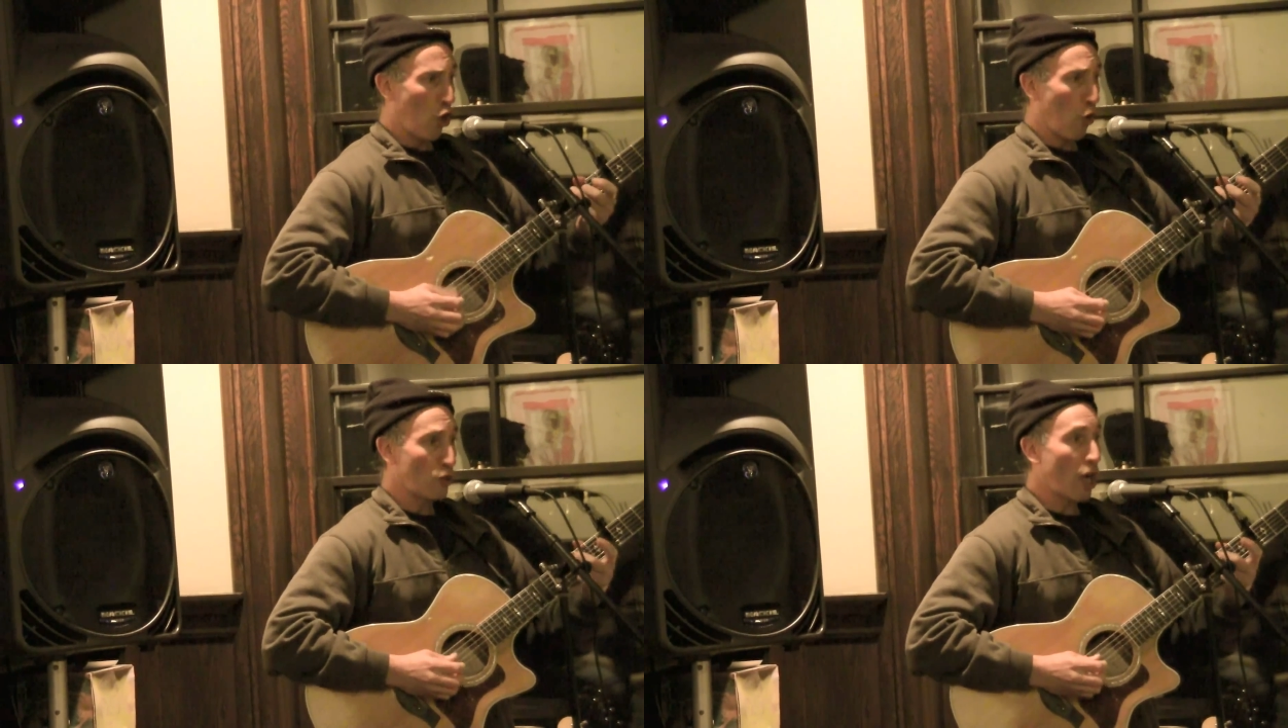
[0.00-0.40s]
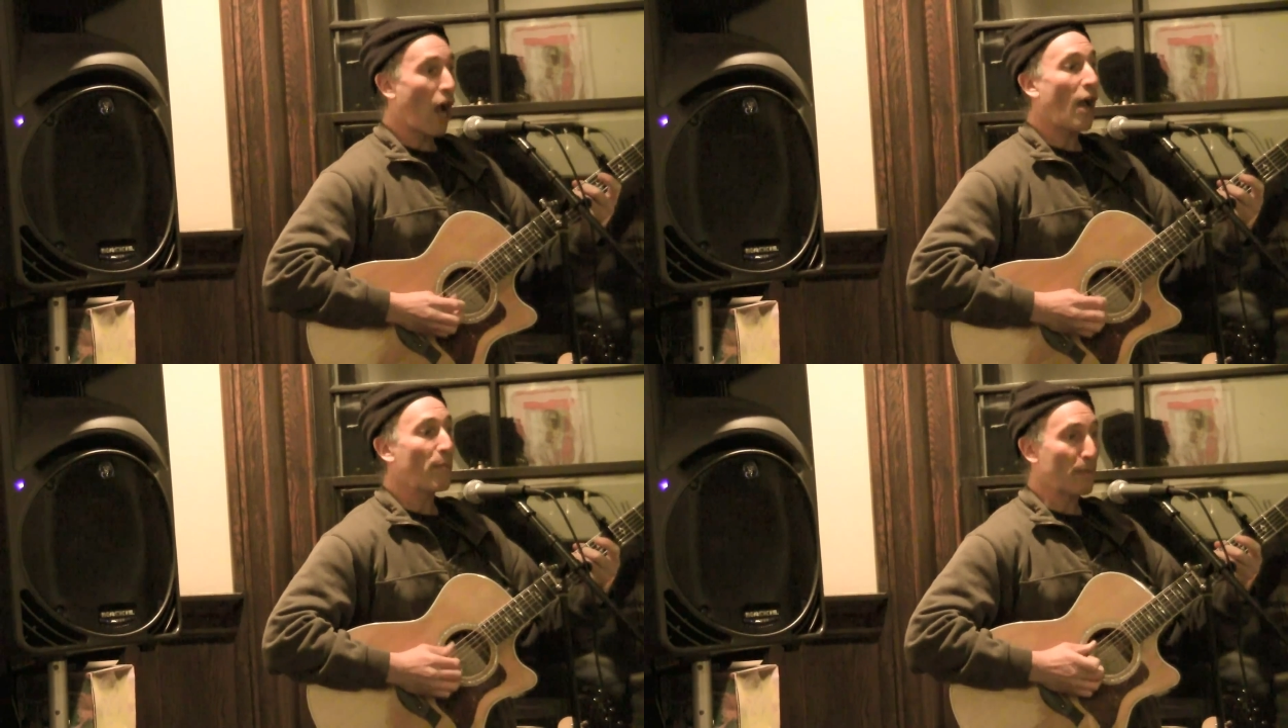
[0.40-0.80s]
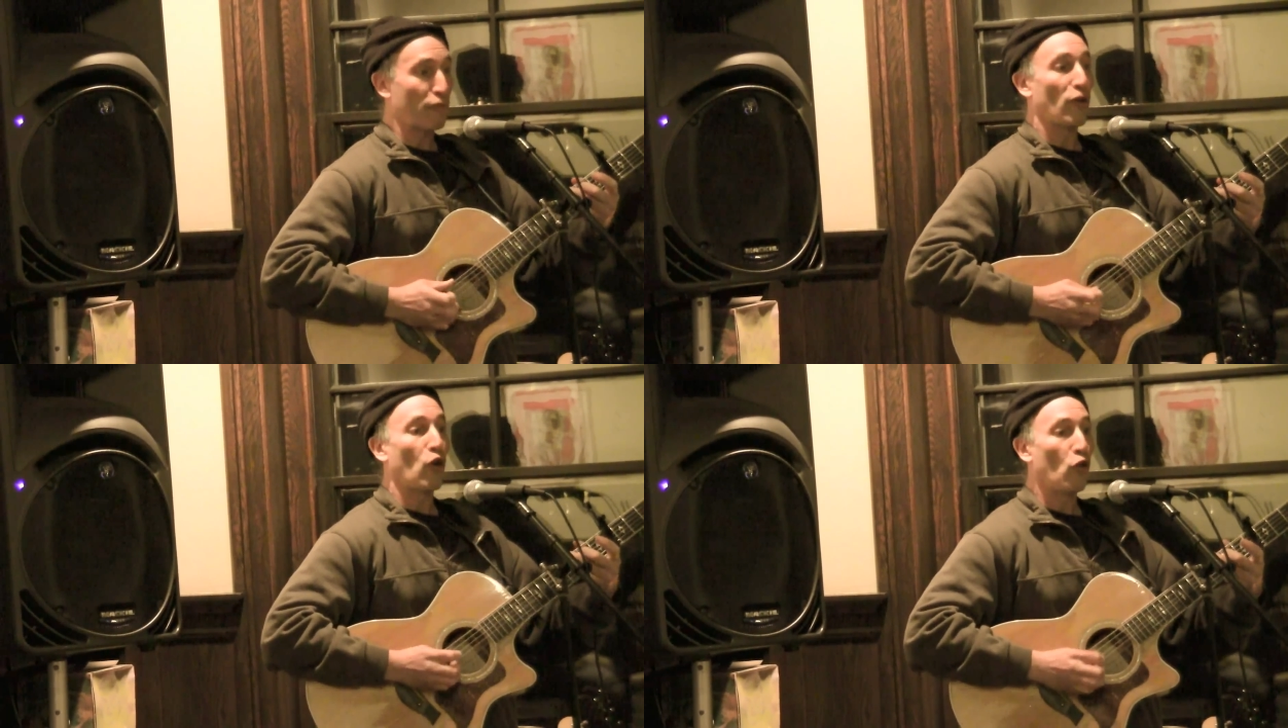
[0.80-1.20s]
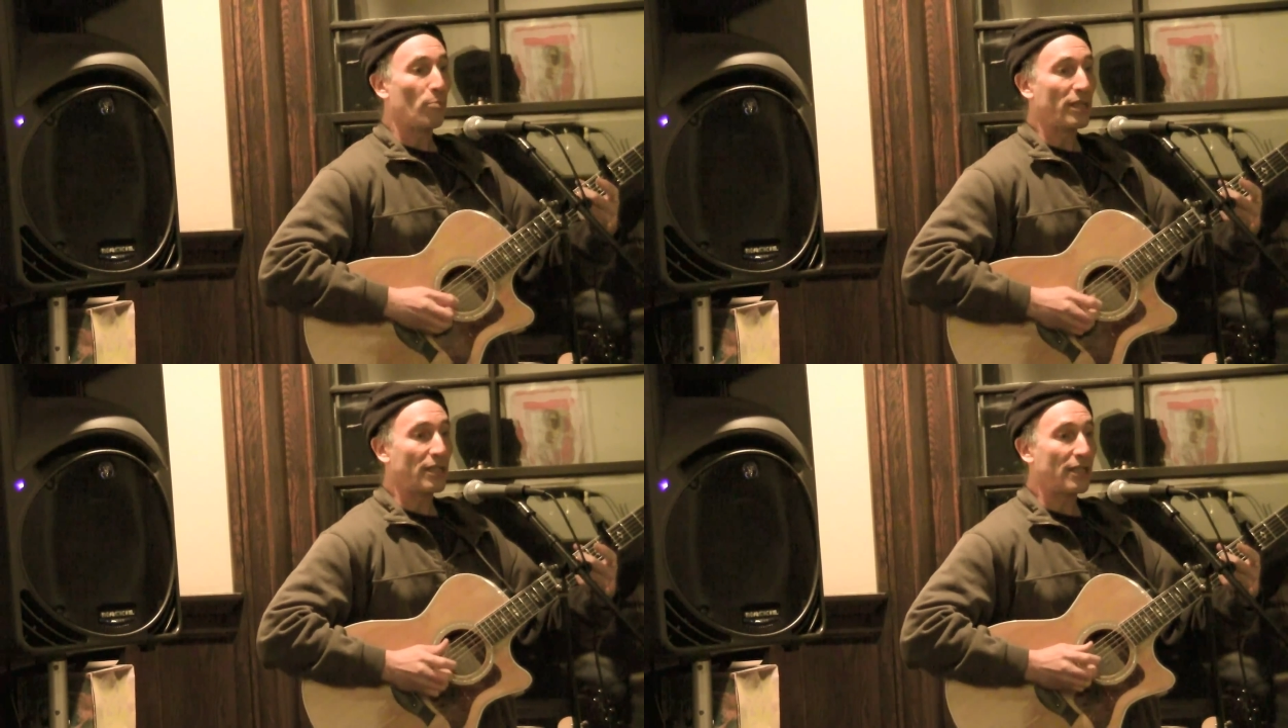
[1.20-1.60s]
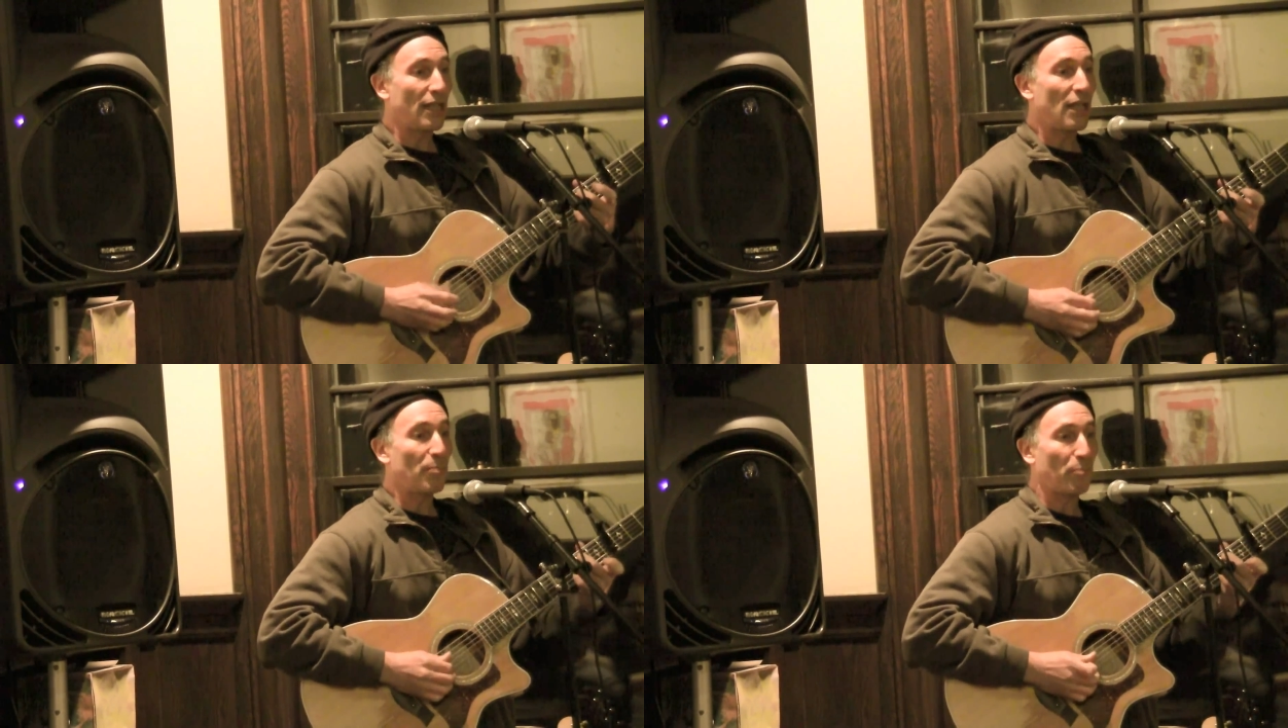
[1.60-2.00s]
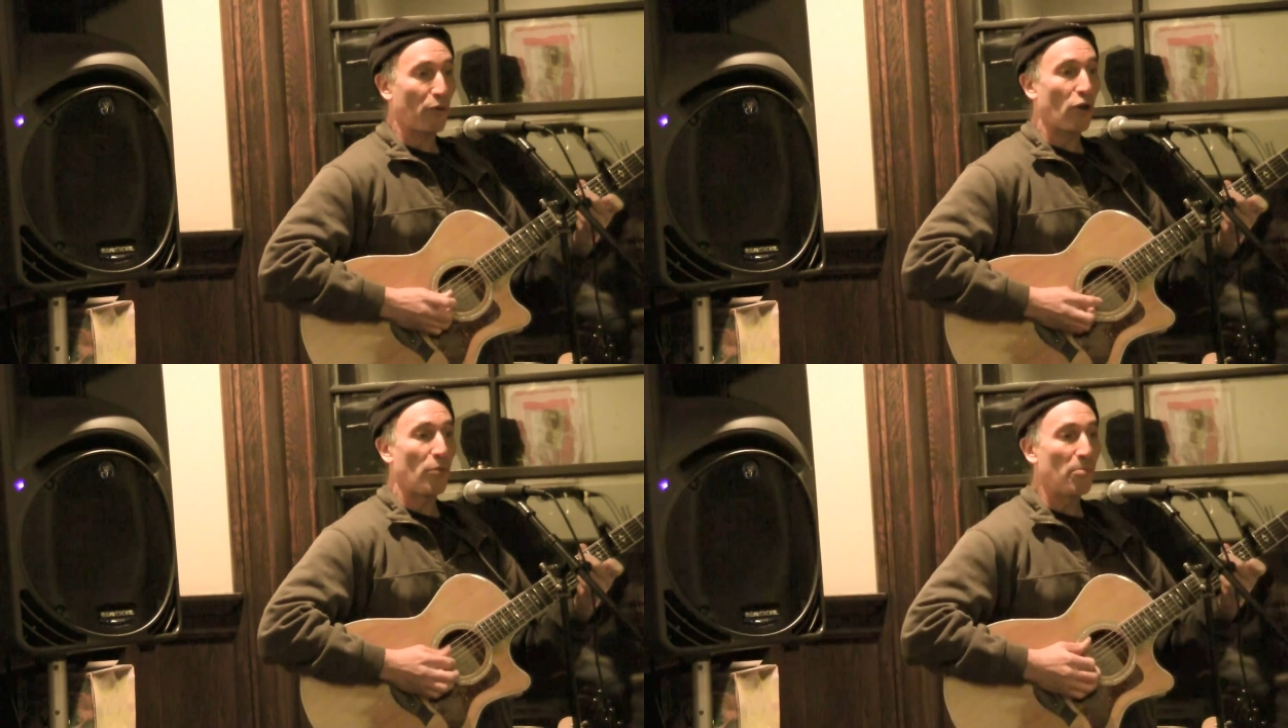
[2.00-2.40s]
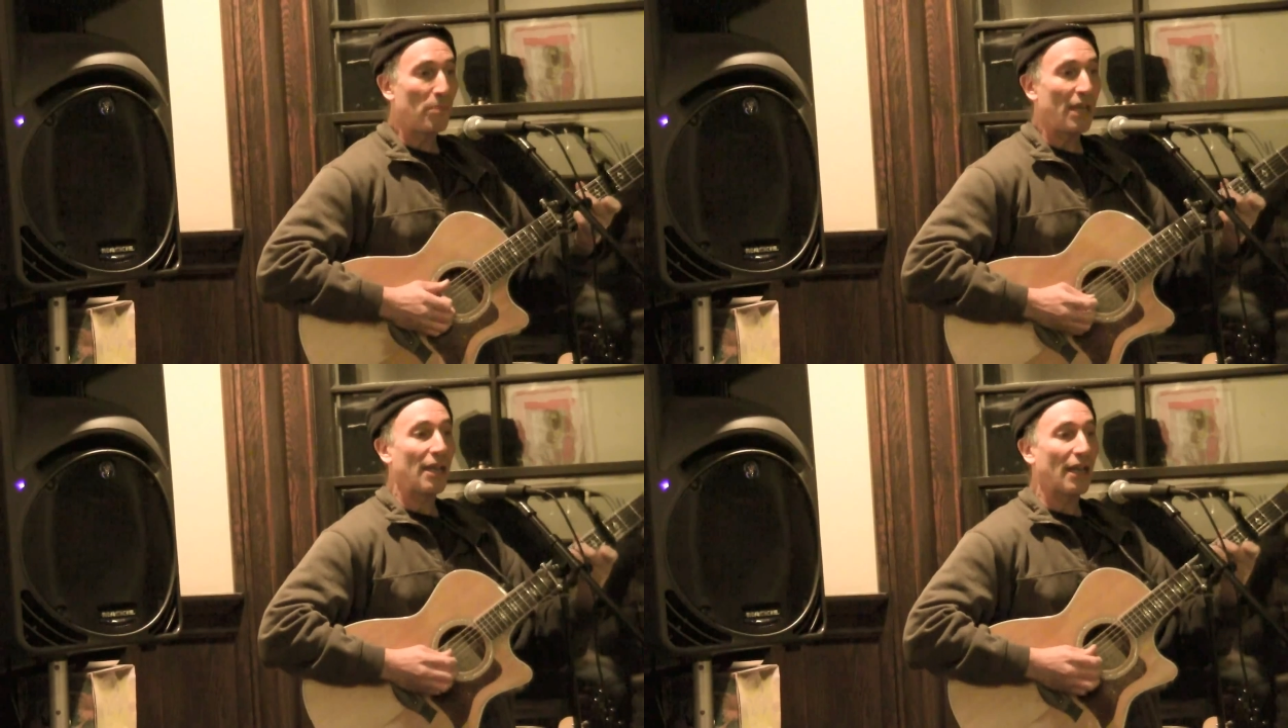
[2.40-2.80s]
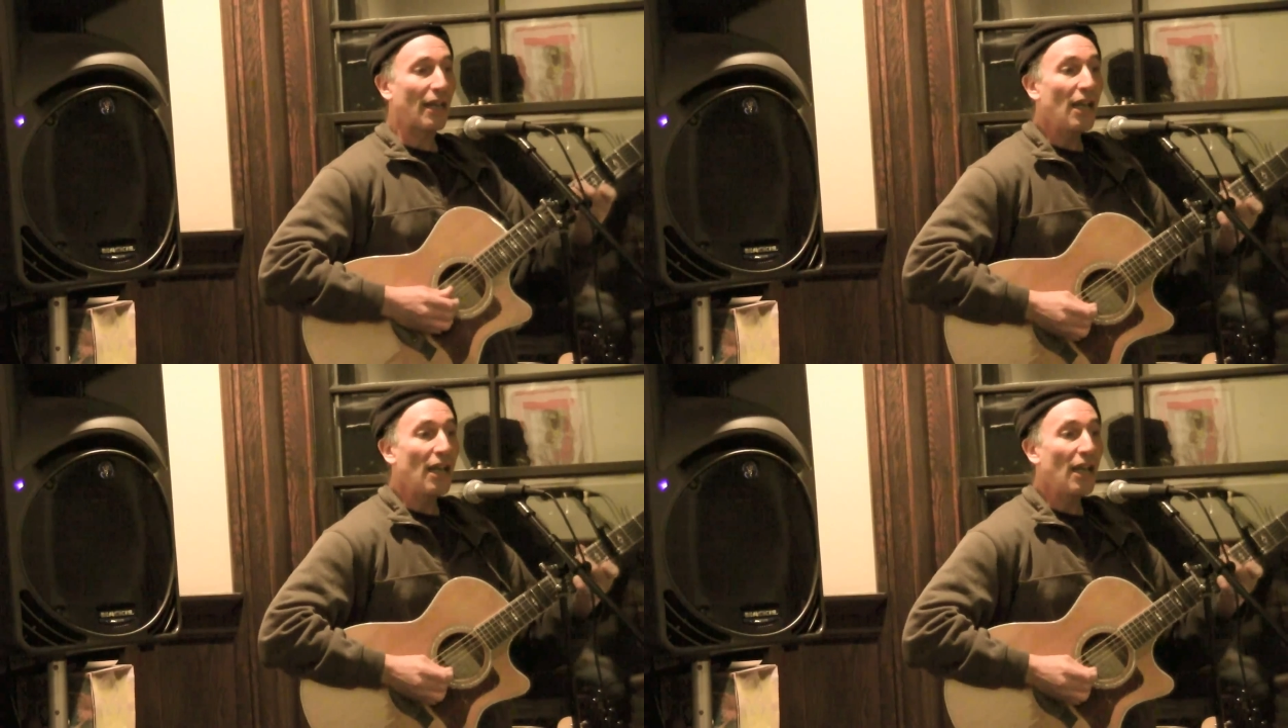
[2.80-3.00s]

no time to probe its deeper meaning.